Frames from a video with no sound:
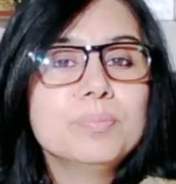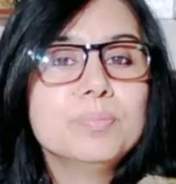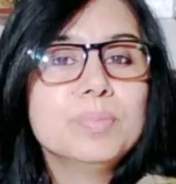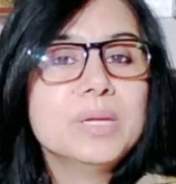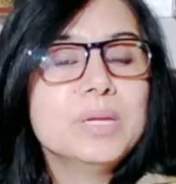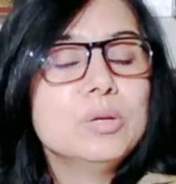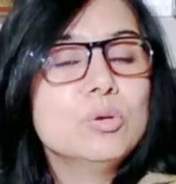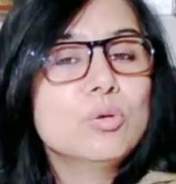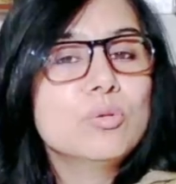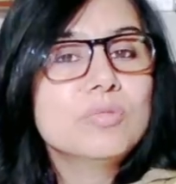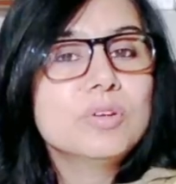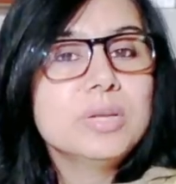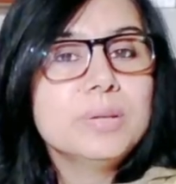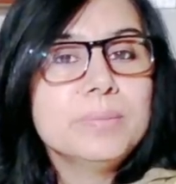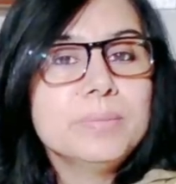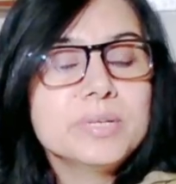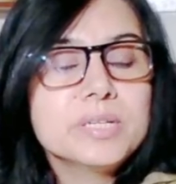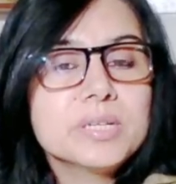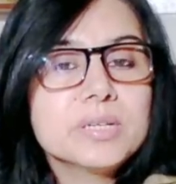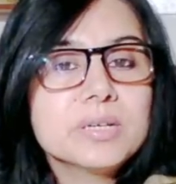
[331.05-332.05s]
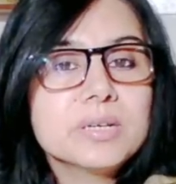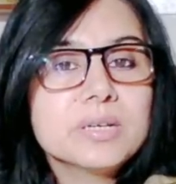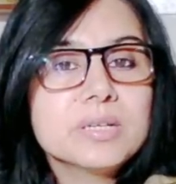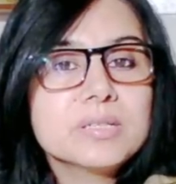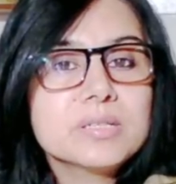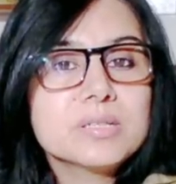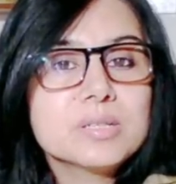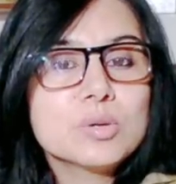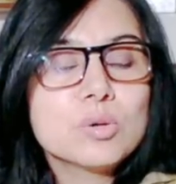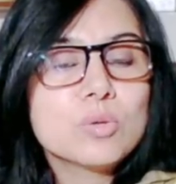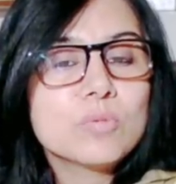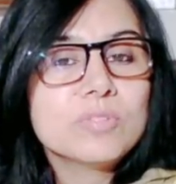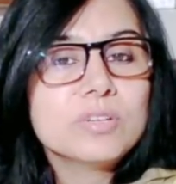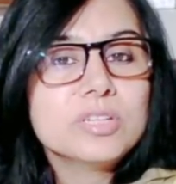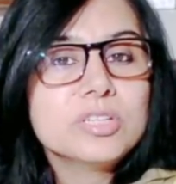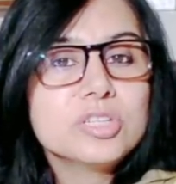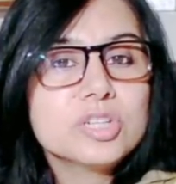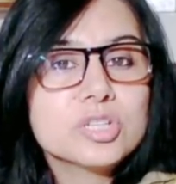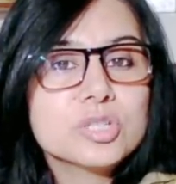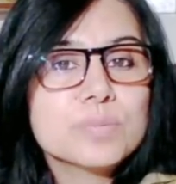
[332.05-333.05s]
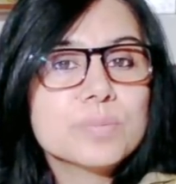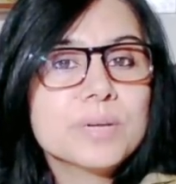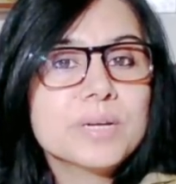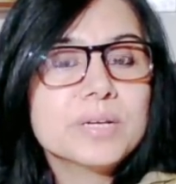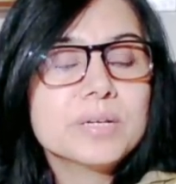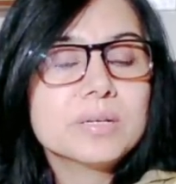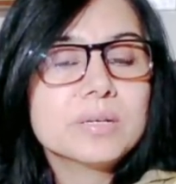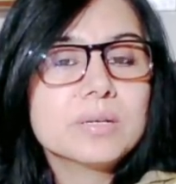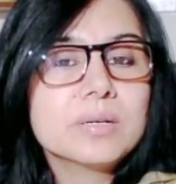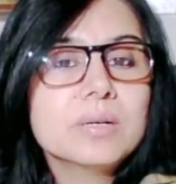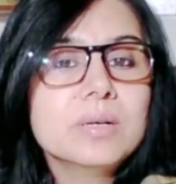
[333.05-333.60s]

being overly materialistic overly judgmental